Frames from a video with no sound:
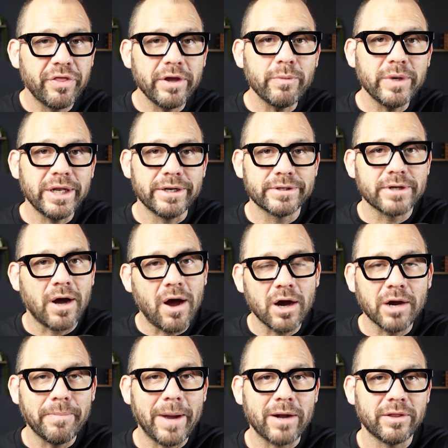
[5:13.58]
thing we didn't
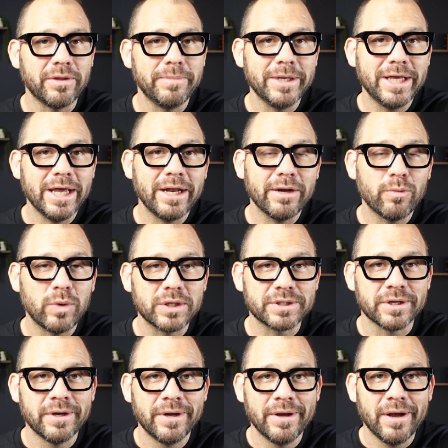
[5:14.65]
talk about in the beginning
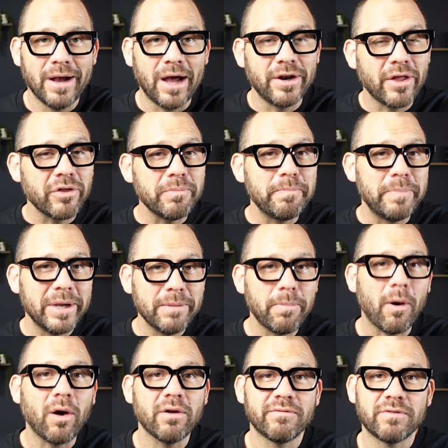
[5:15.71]
was another big
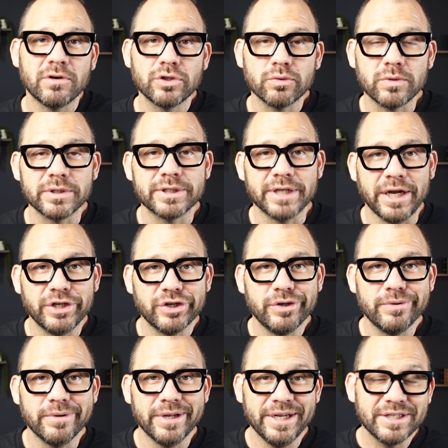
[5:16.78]
part of
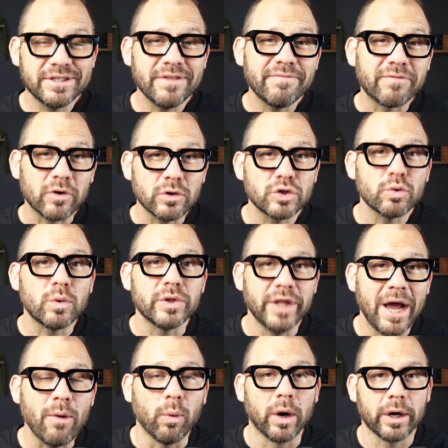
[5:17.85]
virtualization is the virtual
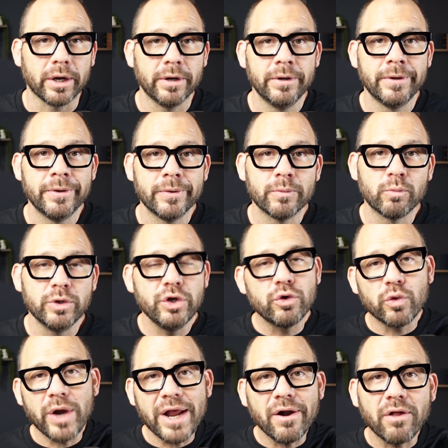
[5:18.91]
network. When you
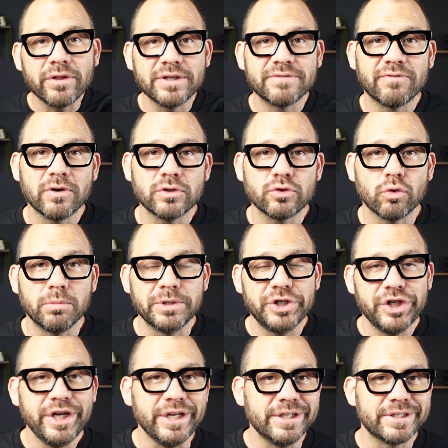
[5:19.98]
create all these virtual
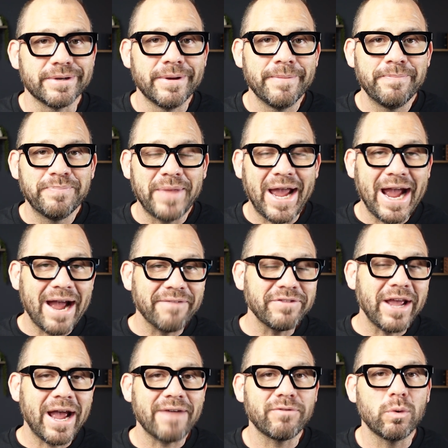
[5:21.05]
machines, they have
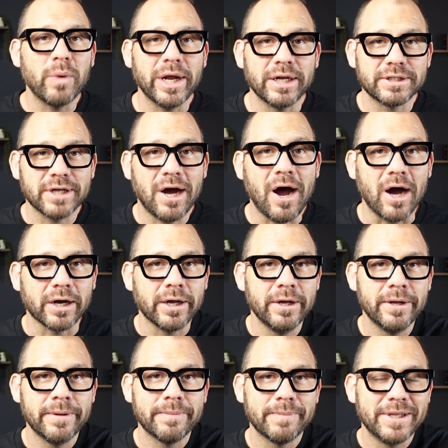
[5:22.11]
to have a way to talk.
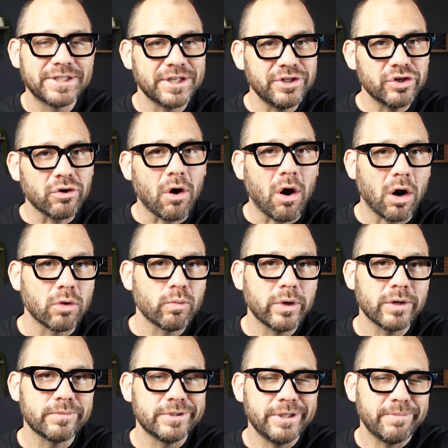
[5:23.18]
And since your
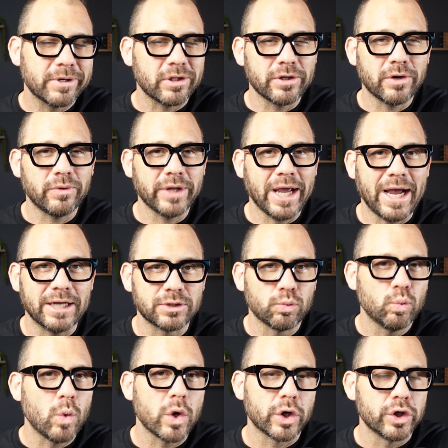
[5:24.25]
hardware typically only has
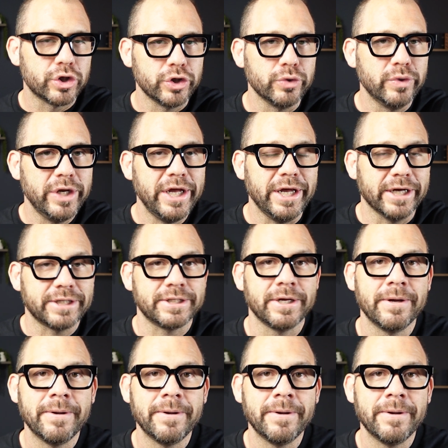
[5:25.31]
1 or 2 NICs,